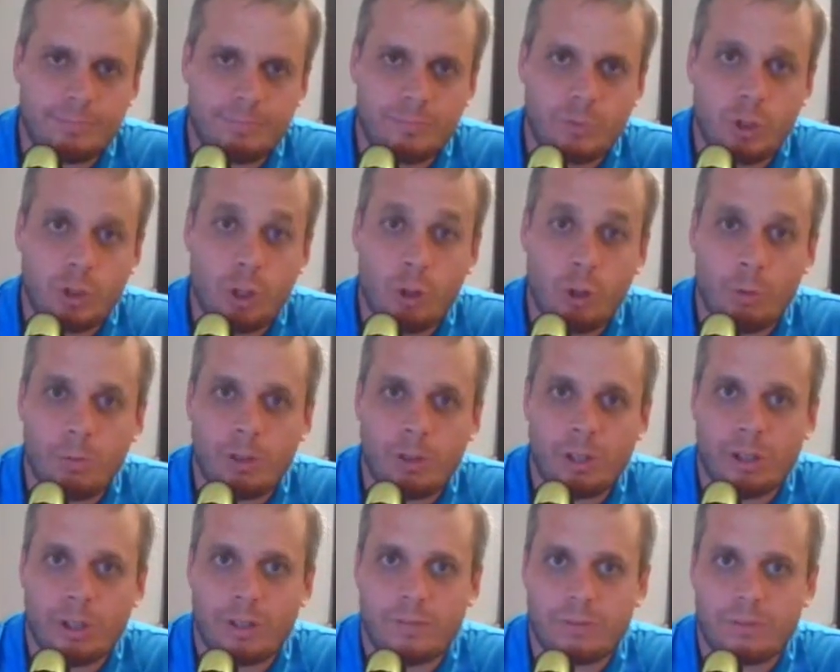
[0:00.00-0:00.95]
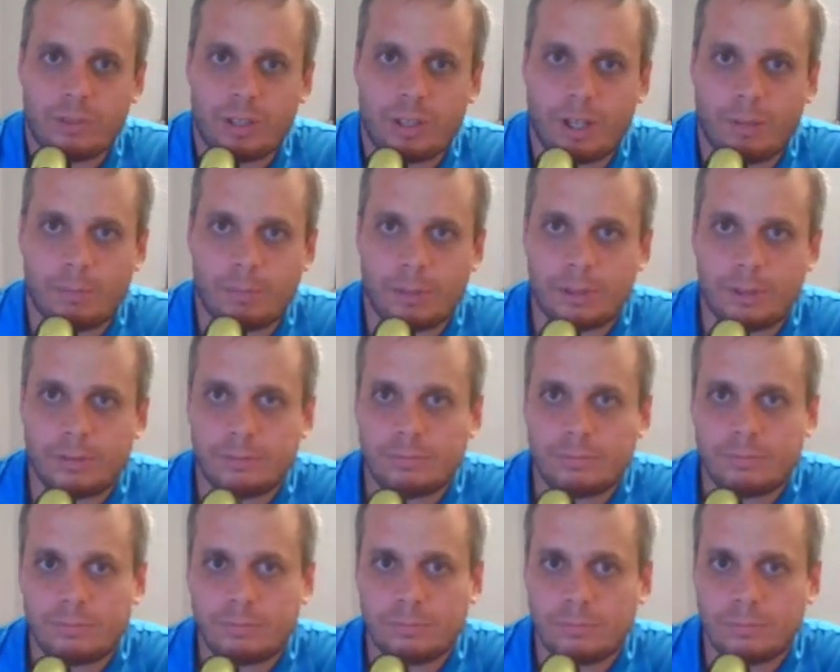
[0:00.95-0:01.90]
cumulative statement.
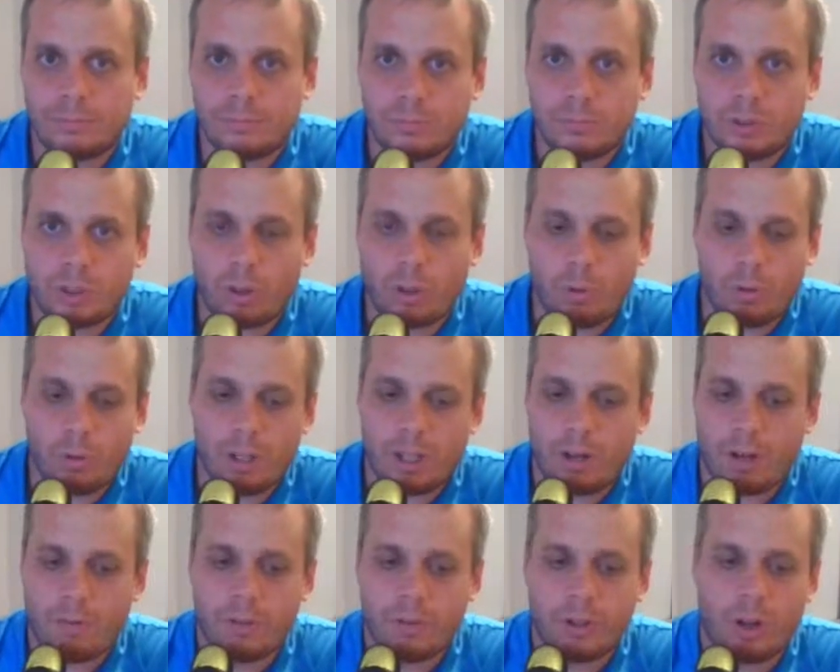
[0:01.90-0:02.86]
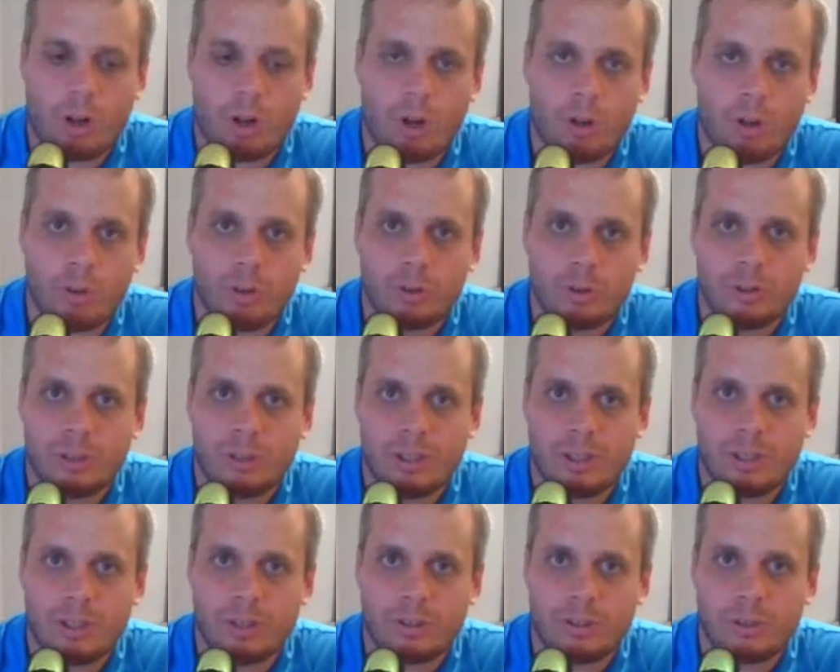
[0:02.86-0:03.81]
So we covered all those
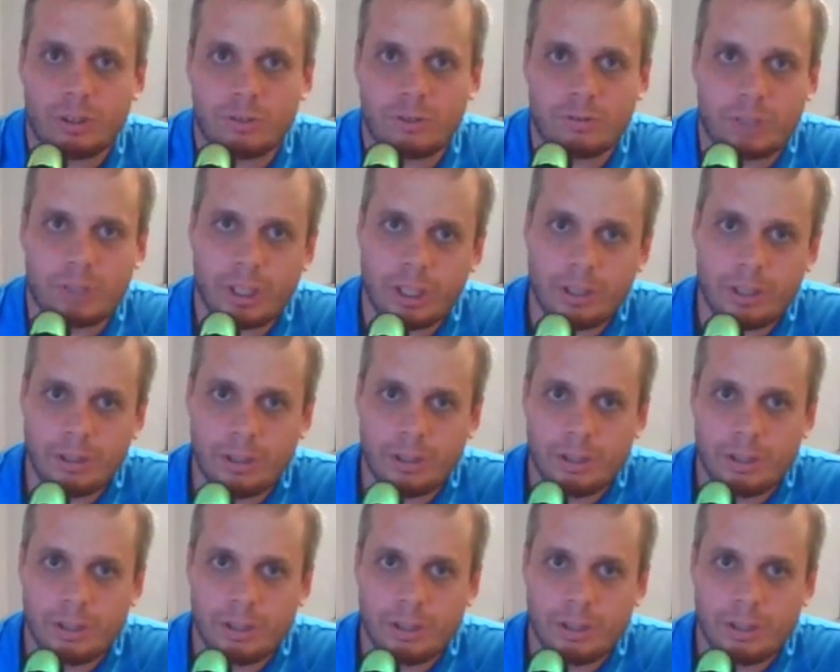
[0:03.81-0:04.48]
details already.